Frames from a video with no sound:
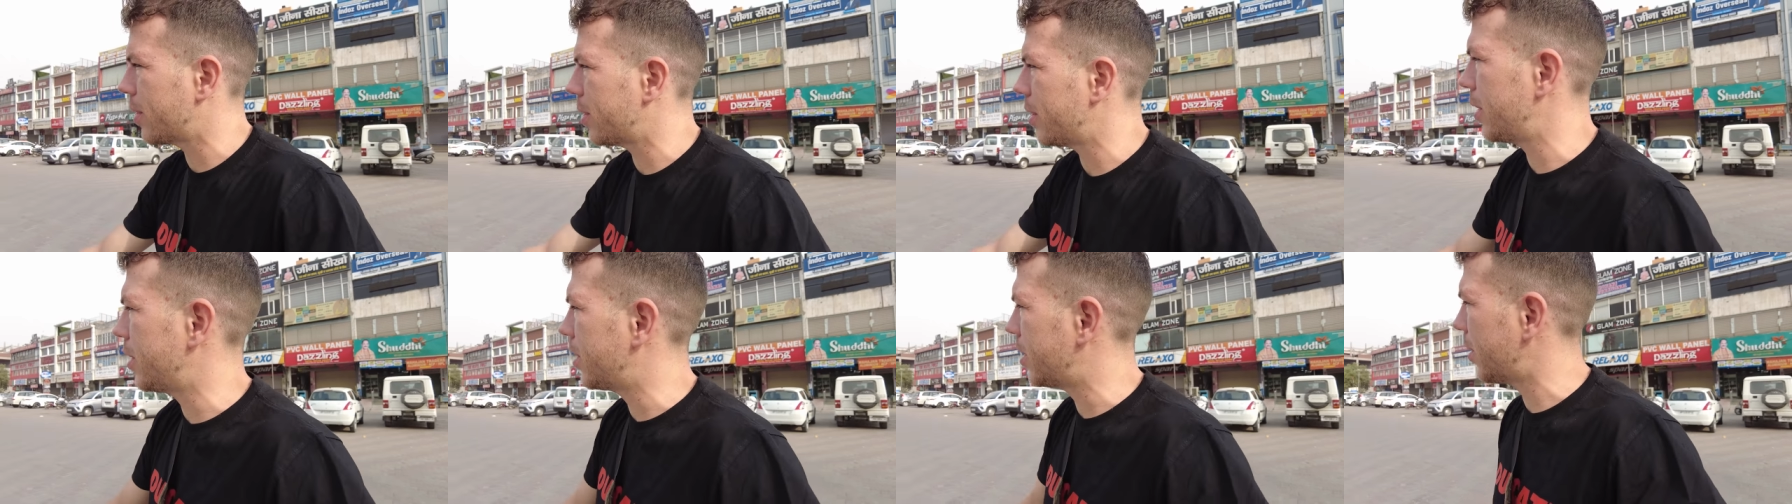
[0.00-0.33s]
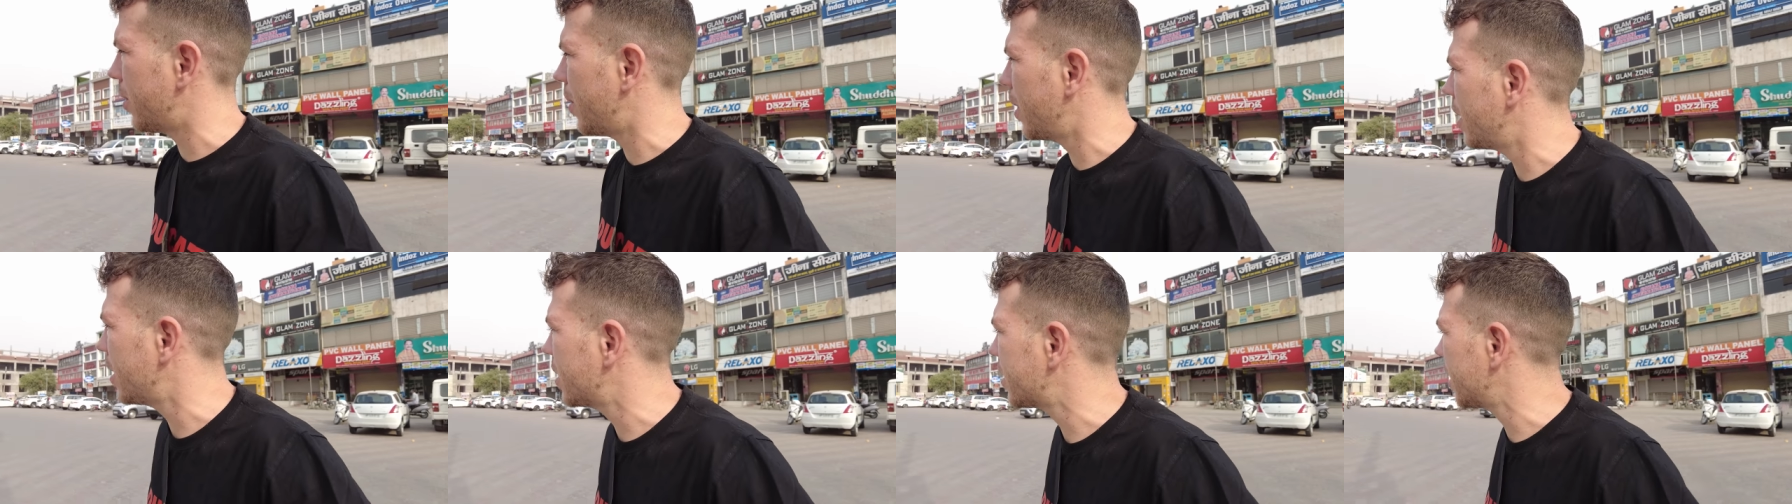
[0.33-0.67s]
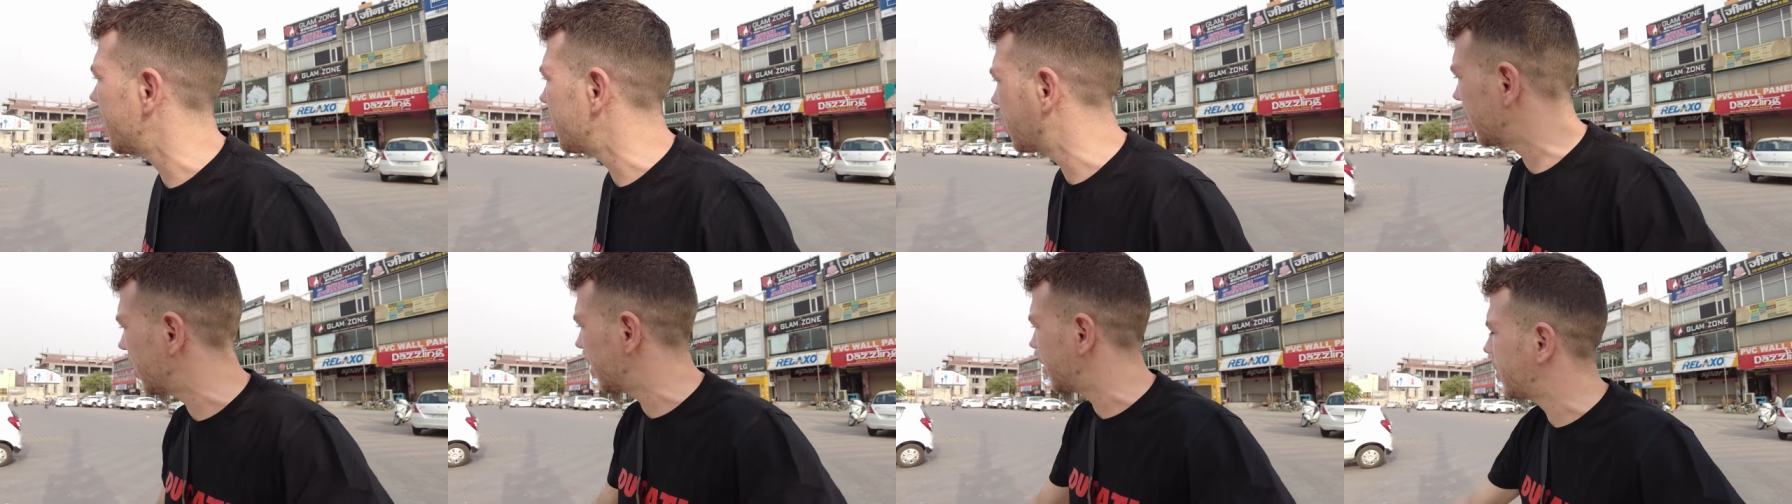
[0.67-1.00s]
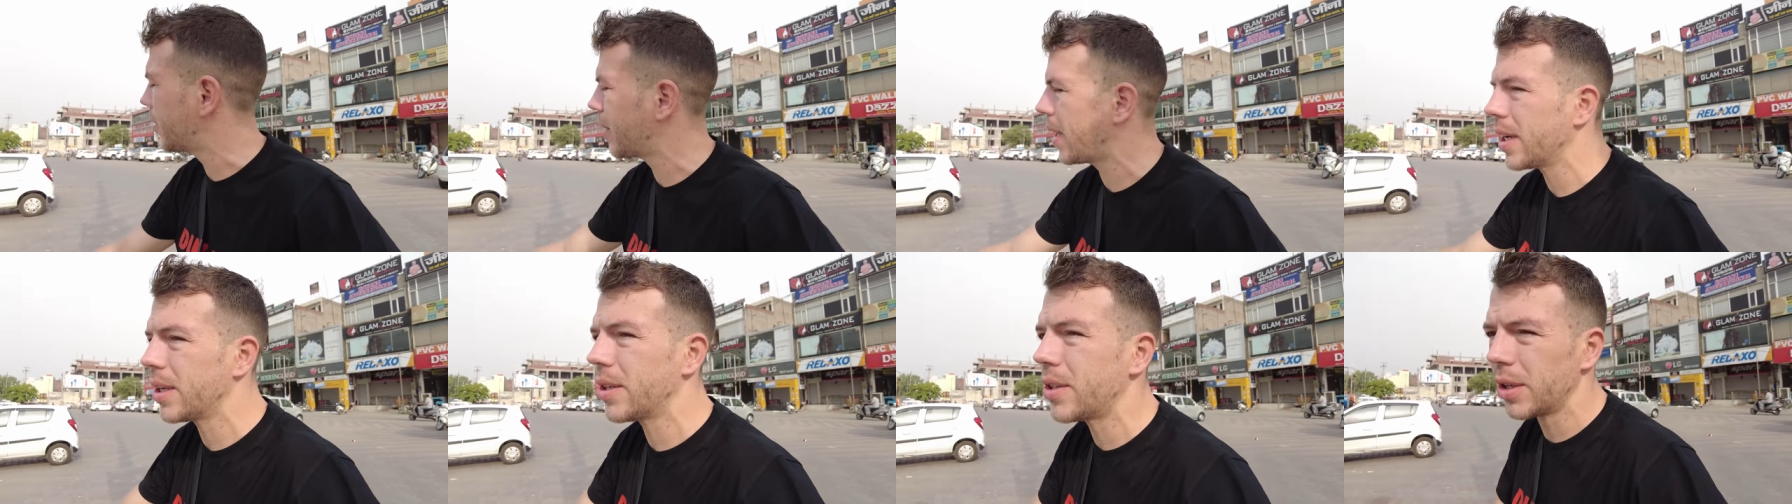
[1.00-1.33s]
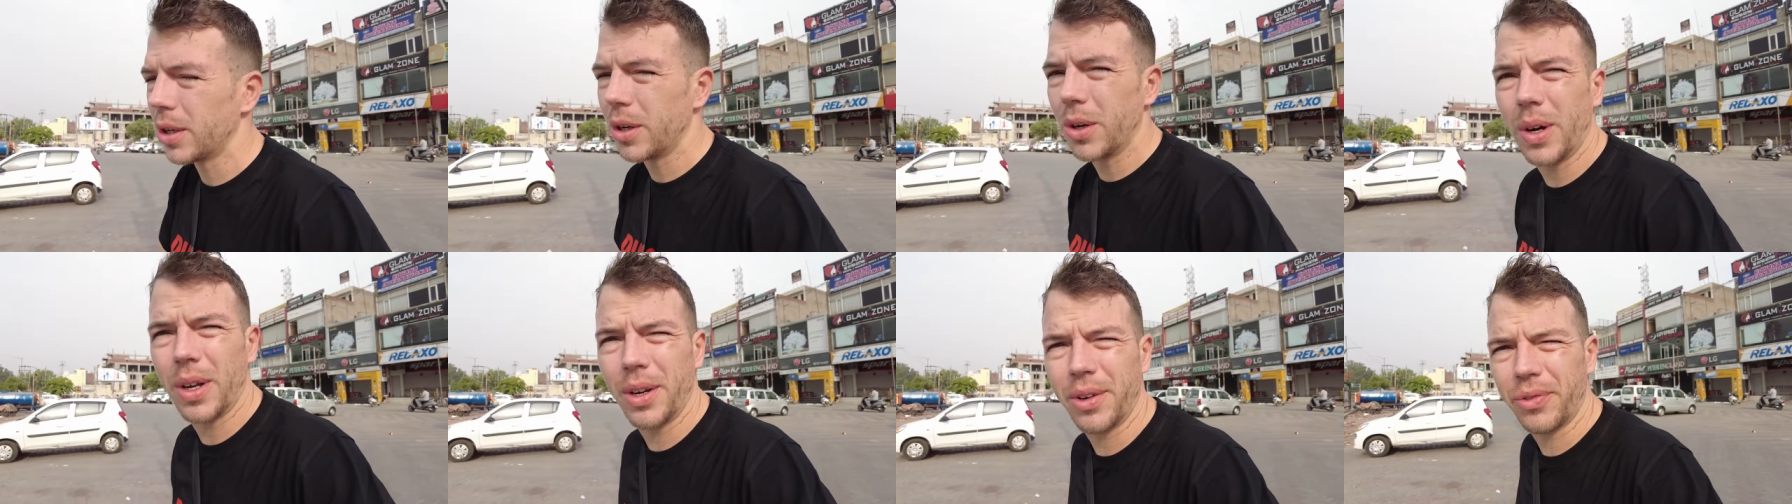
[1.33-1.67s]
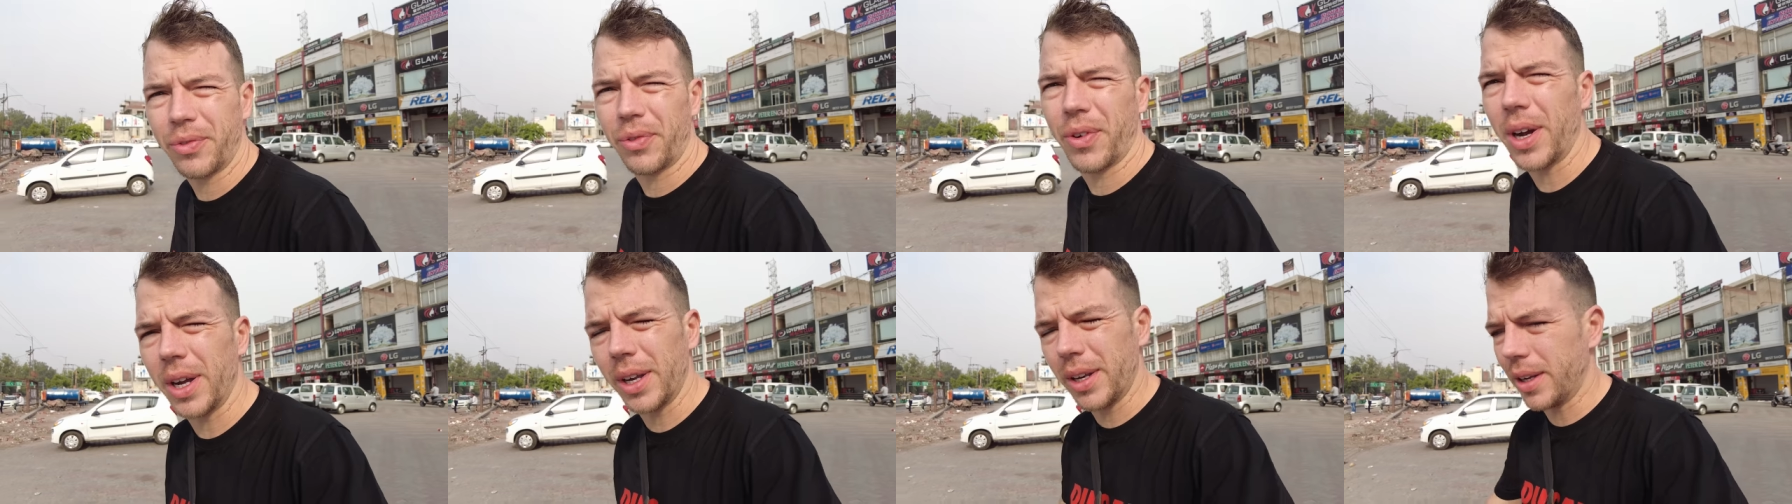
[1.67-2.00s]
surgery. So I'm gonna try to go and
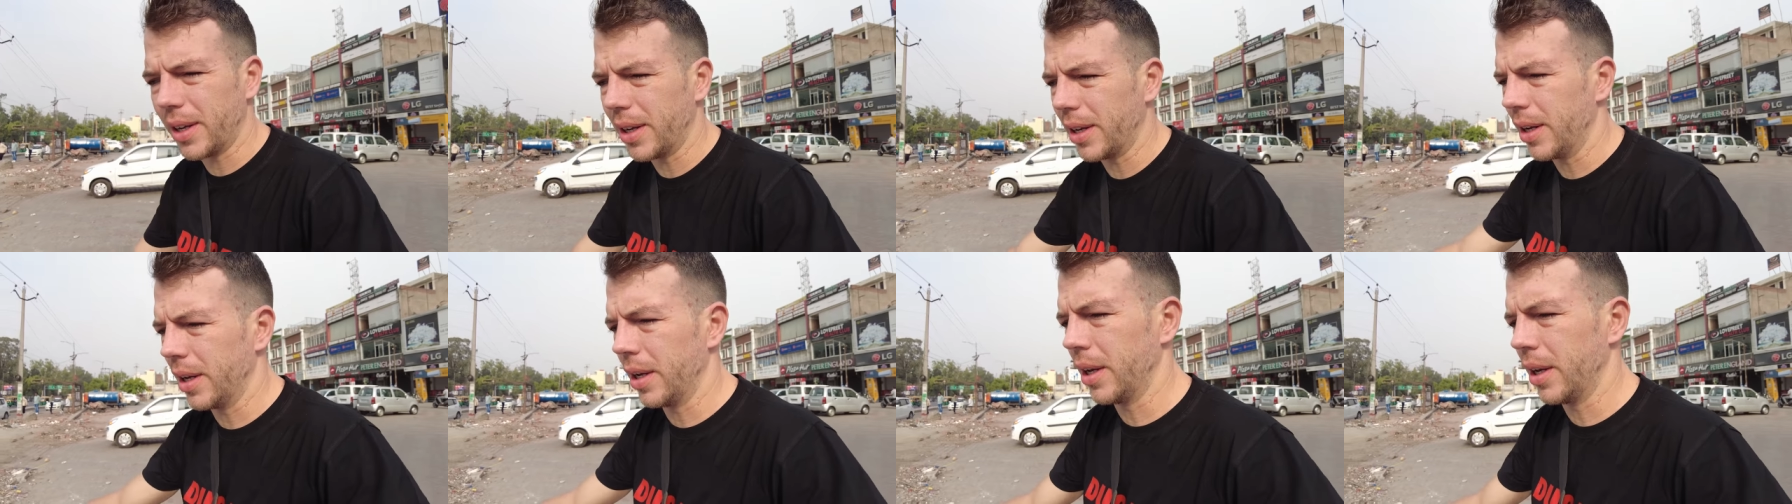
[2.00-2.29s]
find a